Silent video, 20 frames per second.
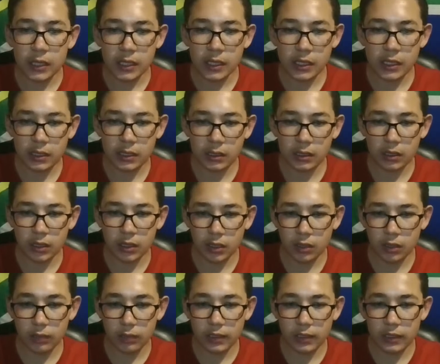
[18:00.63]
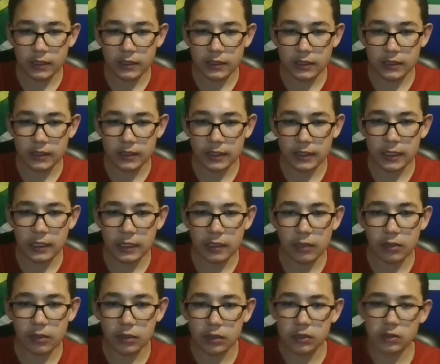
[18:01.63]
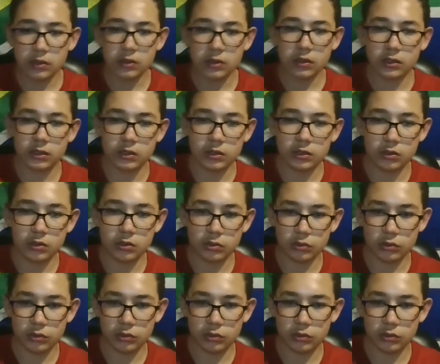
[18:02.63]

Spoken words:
and winless in their last